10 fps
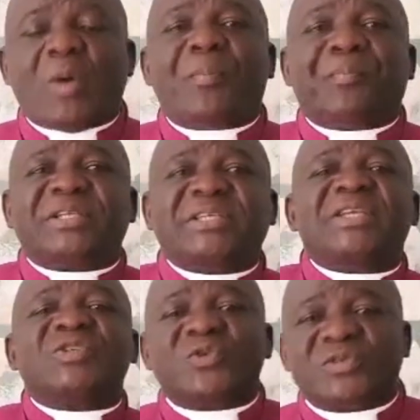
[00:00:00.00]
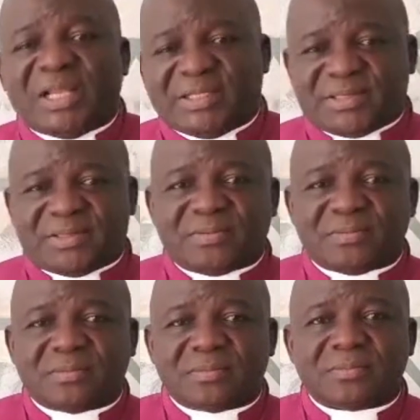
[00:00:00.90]
Our preaching is useless.
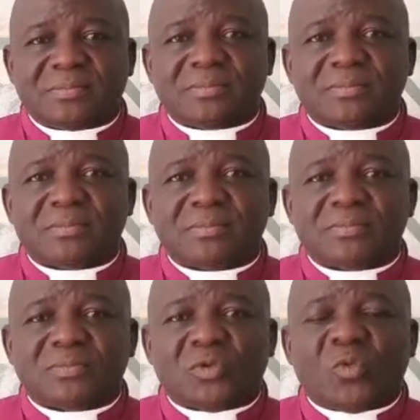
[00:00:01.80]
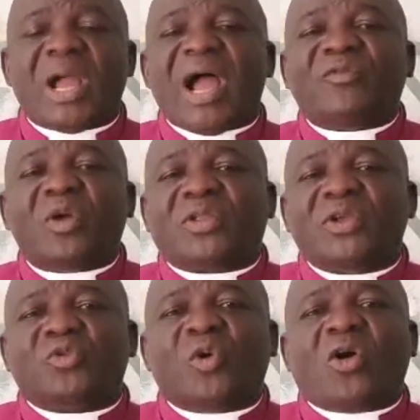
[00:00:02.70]
We have
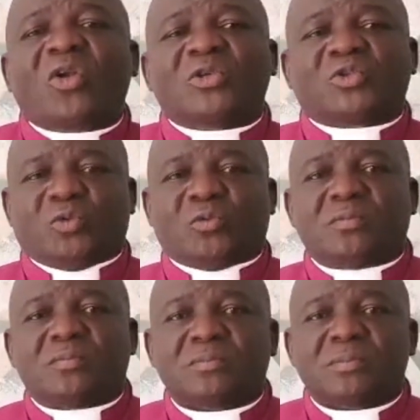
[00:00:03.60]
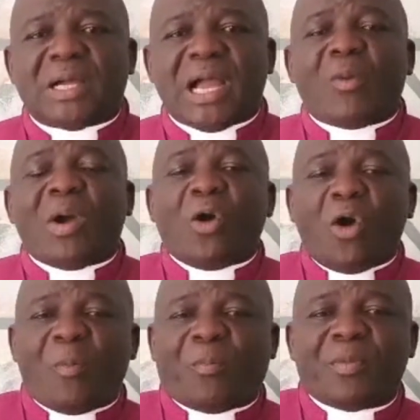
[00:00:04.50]
nothing to hold on to. Our
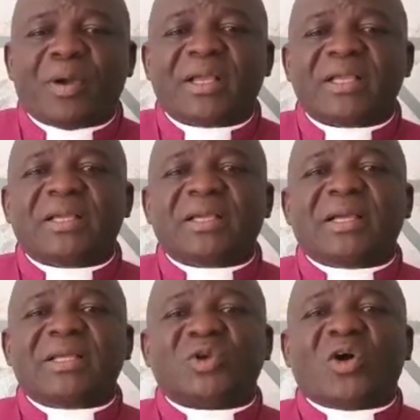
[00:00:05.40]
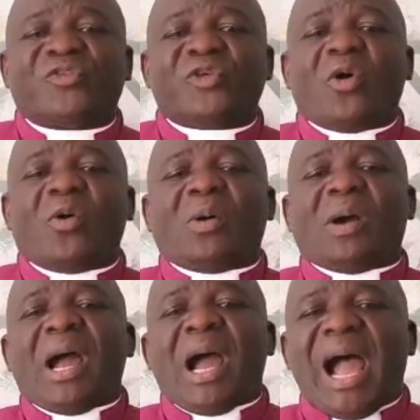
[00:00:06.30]
hope is
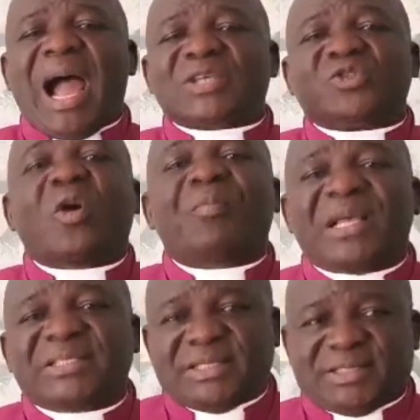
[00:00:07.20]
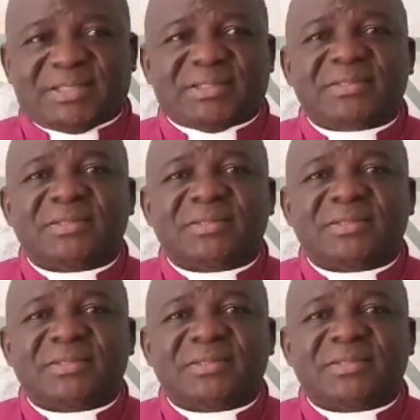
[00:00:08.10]
also has no basis.